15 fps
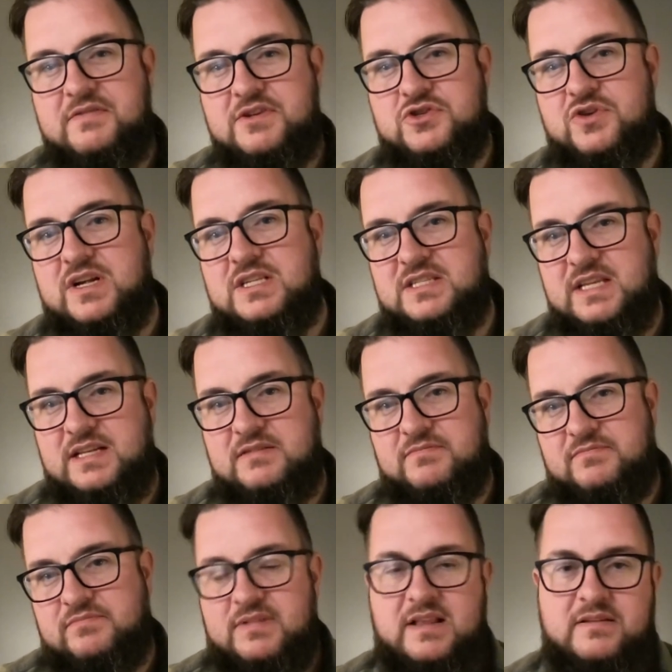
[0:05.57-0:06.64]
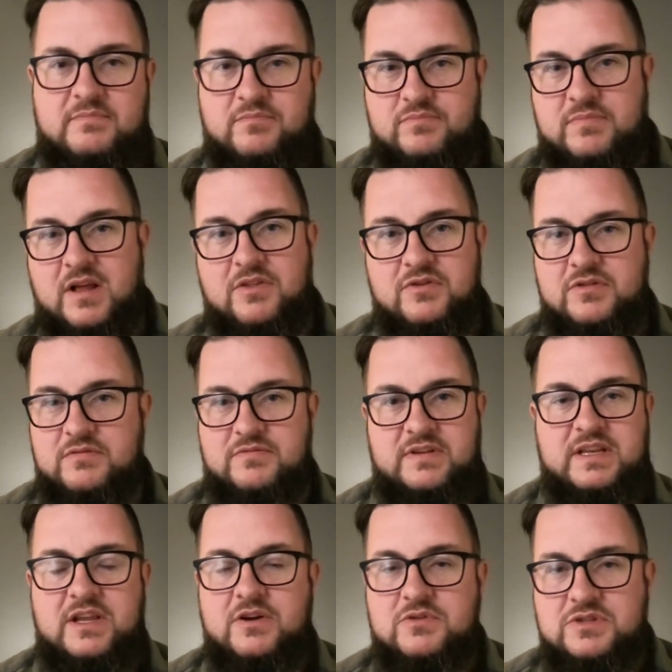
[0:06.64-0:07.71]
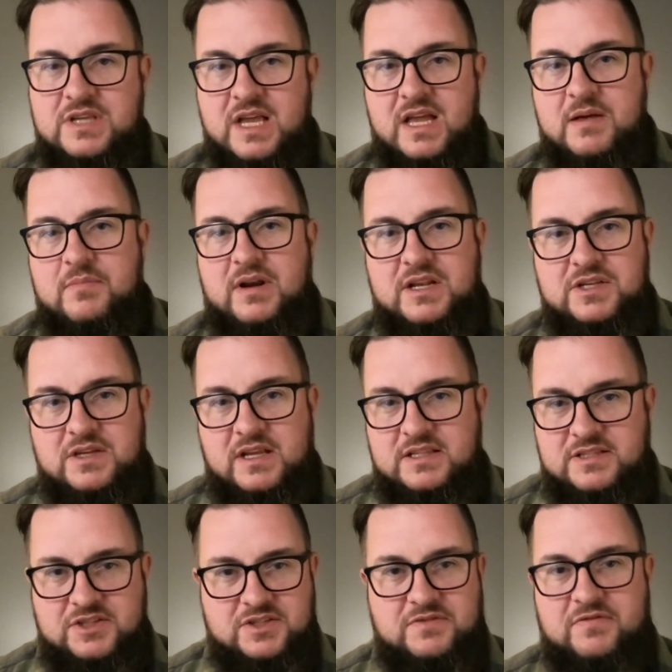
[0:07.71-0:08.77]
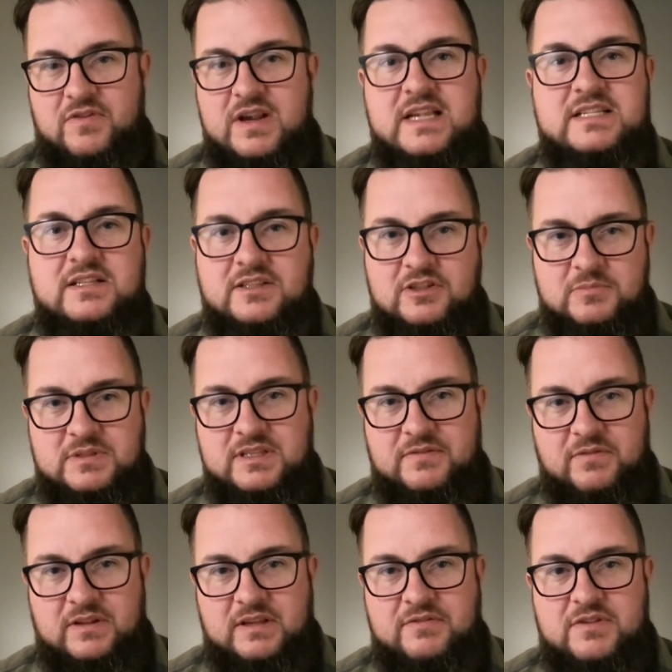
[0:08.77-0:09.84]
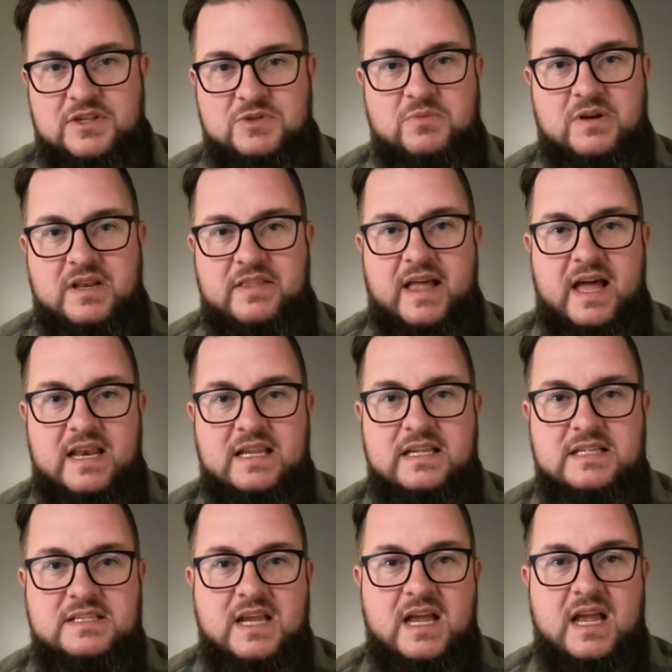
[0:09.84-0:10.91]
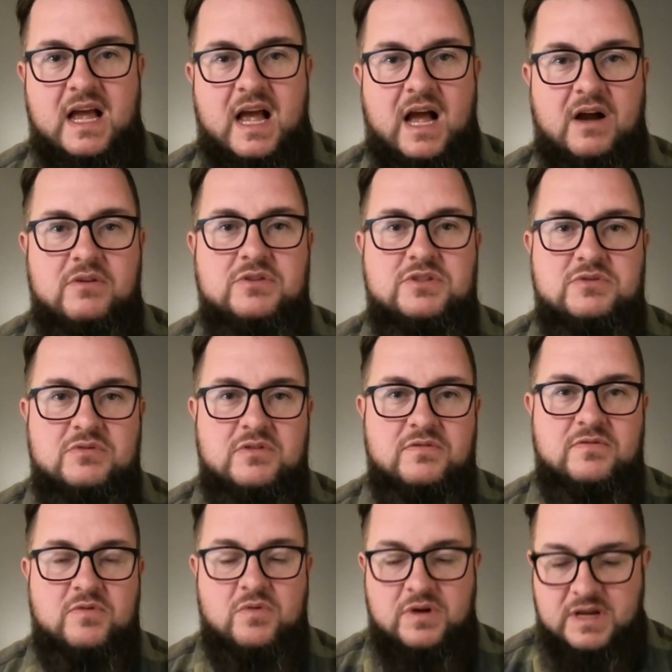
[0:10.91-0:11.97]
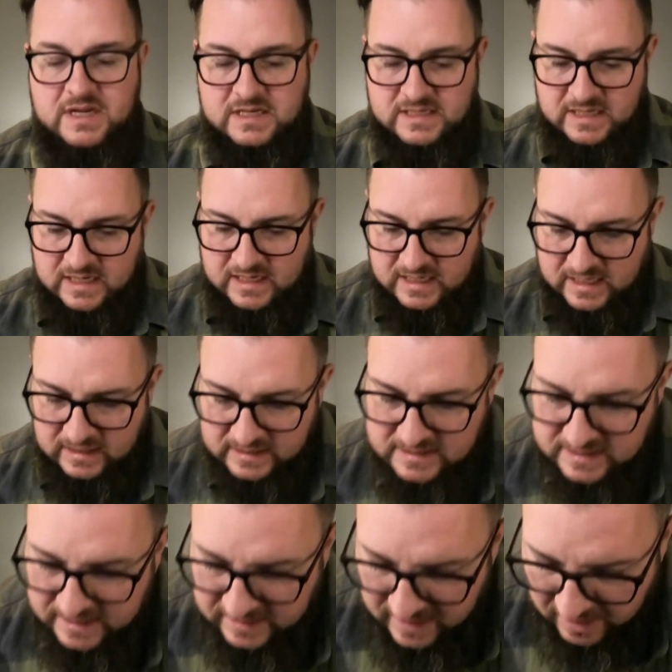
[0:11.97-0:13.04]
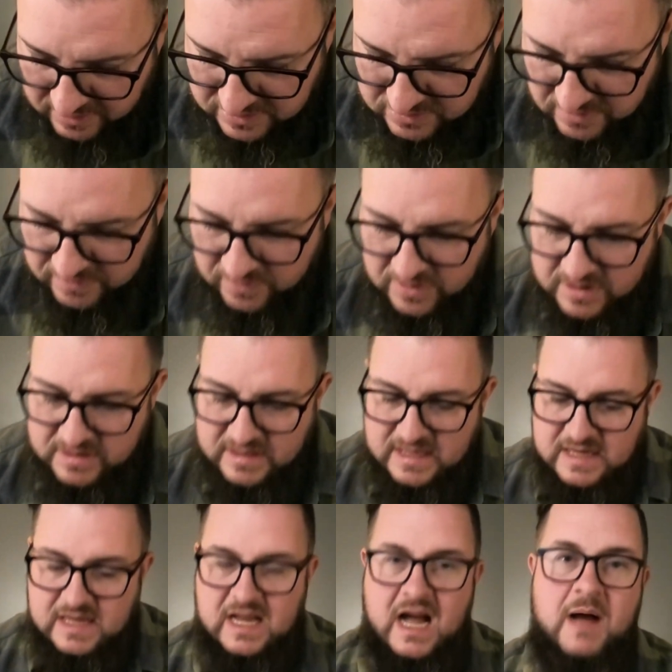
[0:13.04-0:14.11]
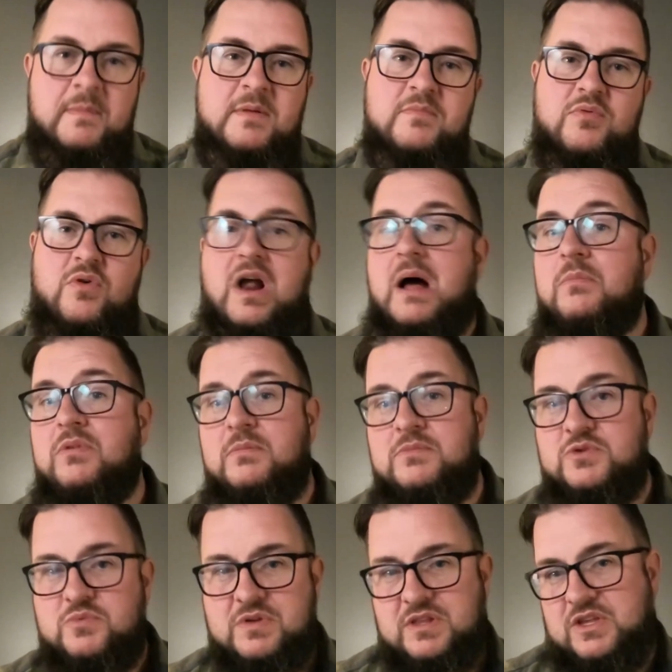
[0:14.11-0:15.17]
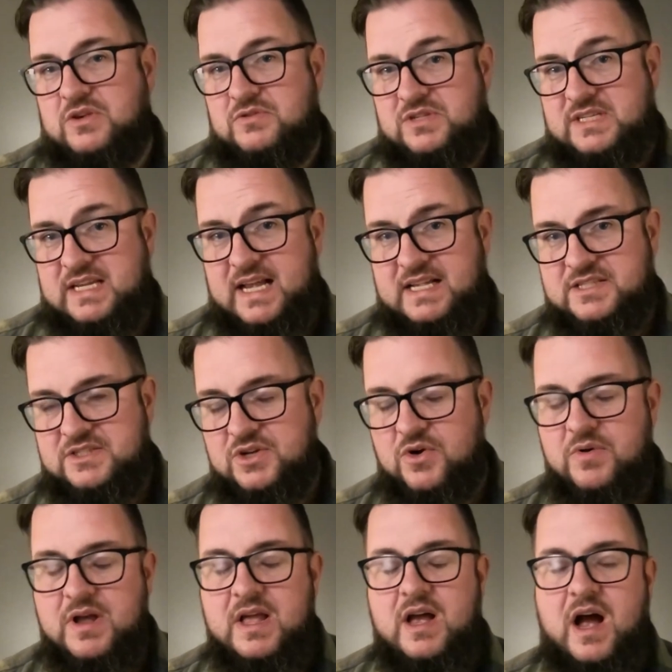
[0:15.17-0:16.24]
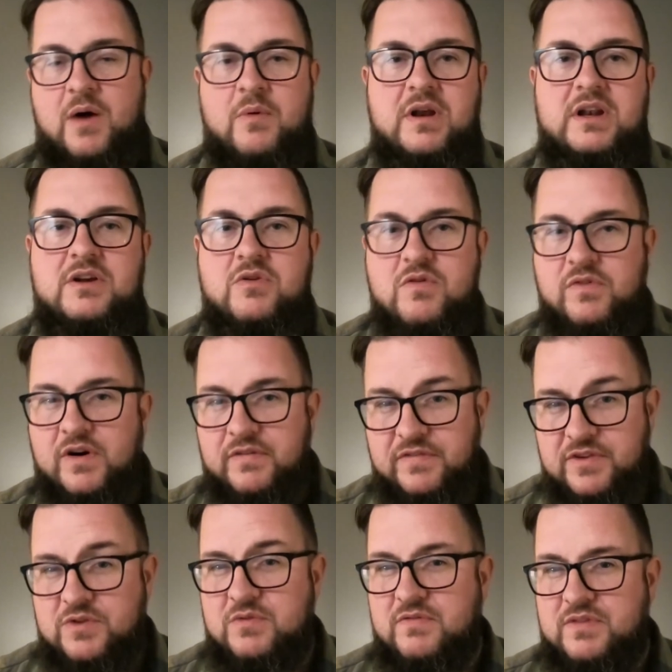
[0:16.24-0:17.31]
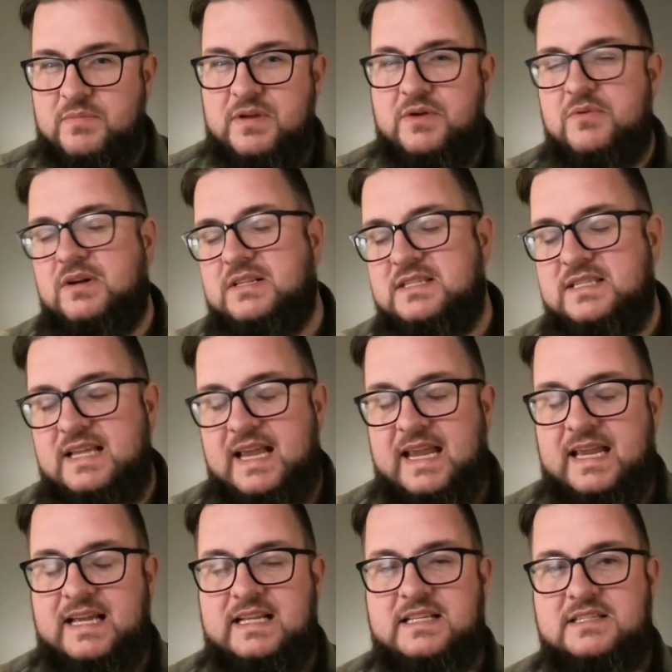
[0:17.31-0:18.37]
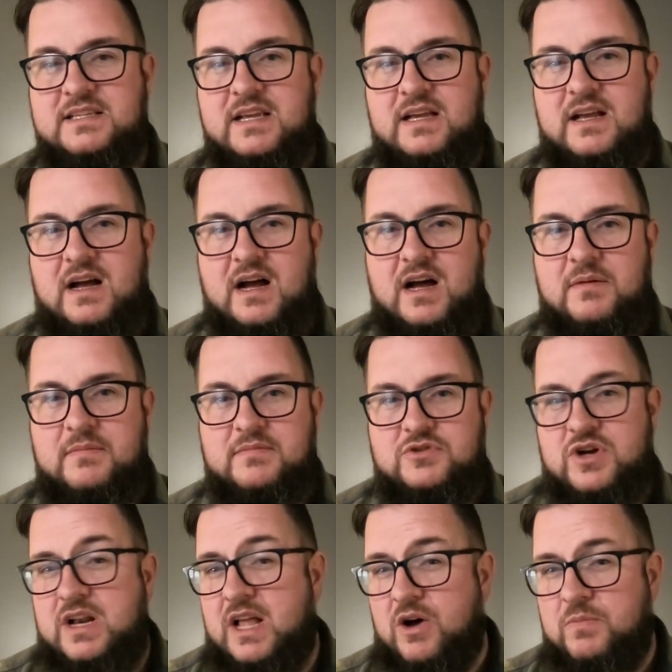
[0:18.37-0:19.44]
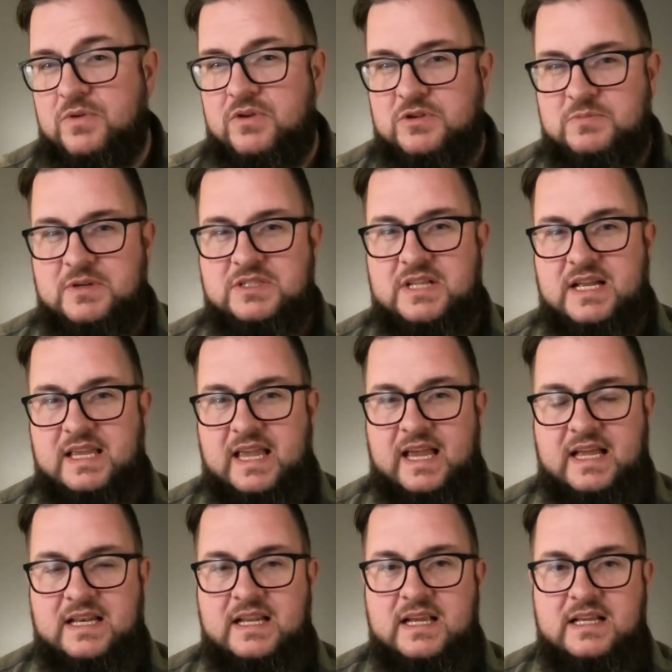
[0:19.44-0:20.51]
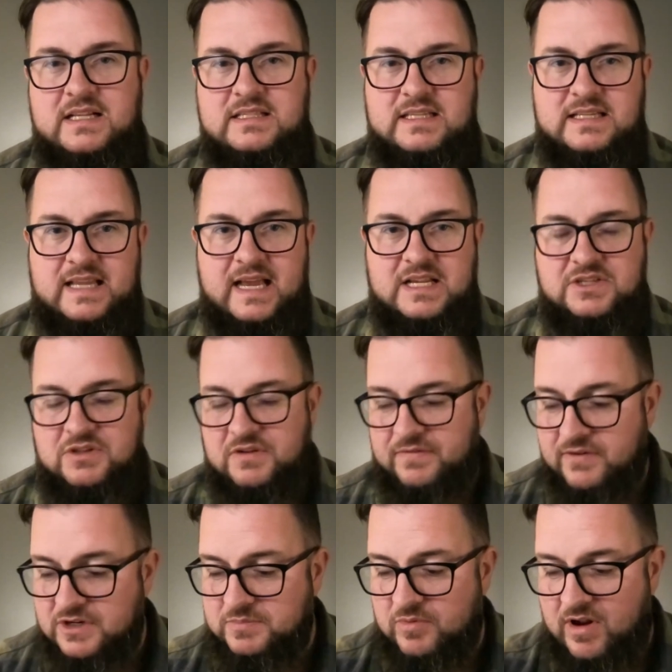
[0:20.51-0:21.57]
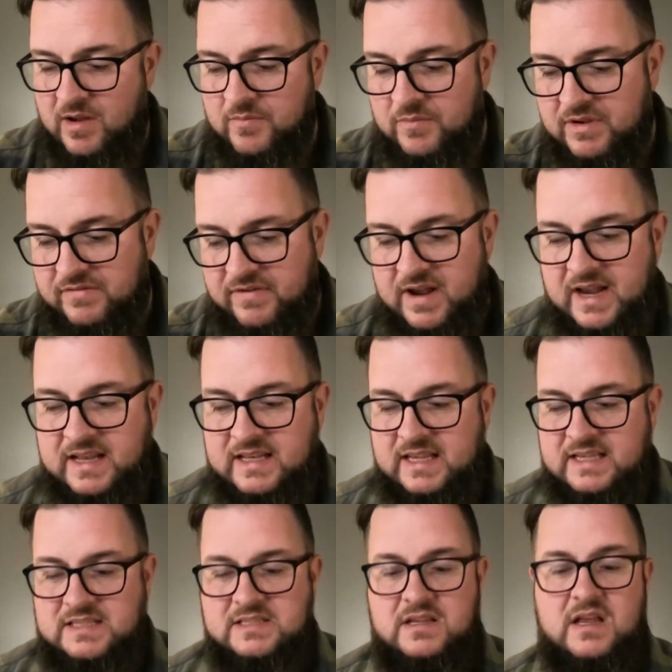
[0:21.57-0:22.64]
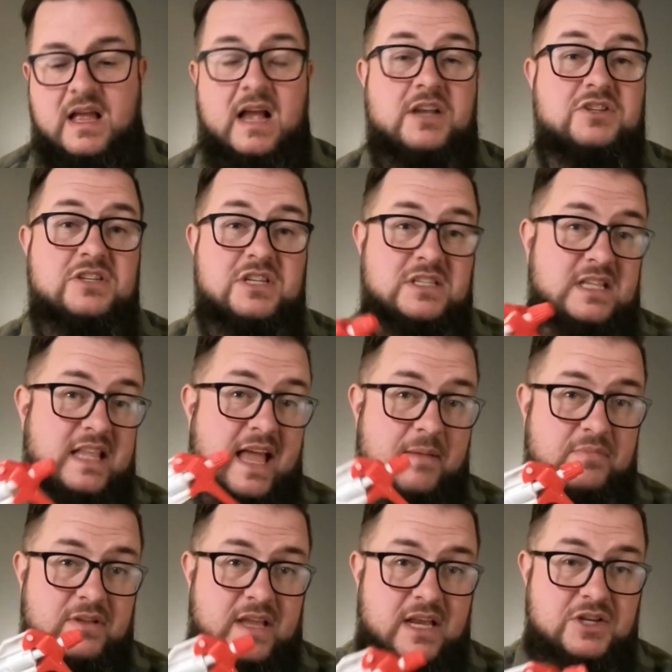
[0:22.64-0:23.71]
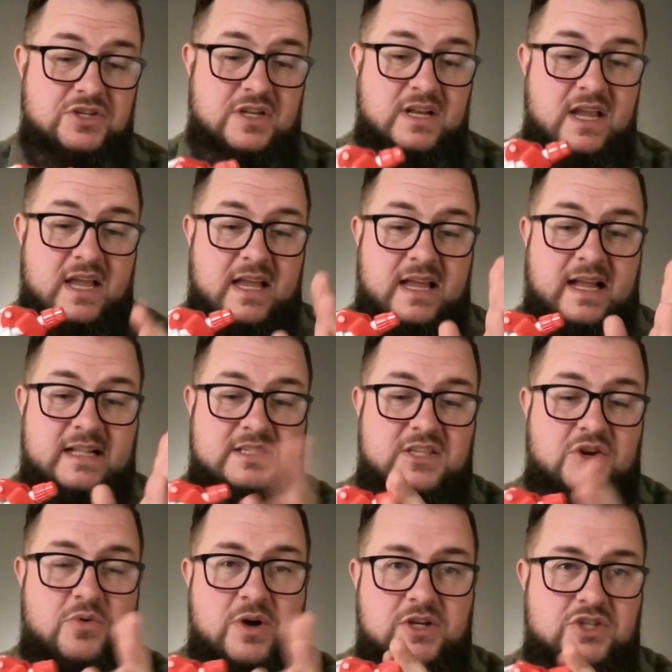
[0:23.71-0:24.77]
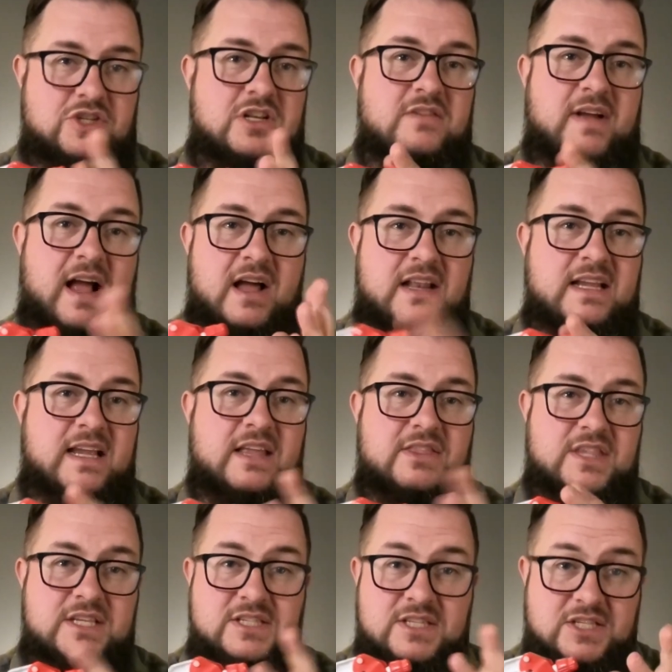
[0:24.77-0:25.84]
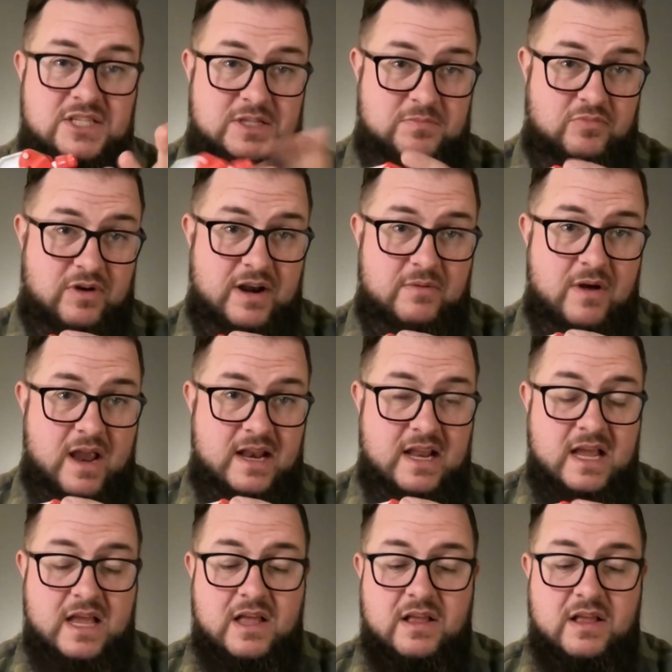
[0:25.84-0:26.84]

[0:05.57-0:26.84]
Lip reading: of addressed in other videos, but it's just phrased a little bit differently for this one, and that is how to avoid, how to avoid the common problems with QCS. So I wanted to go over a few of the big ones and try to help you as best I can today. So the first problem we find is actually just in the application. It's the question of how to get this to spray right.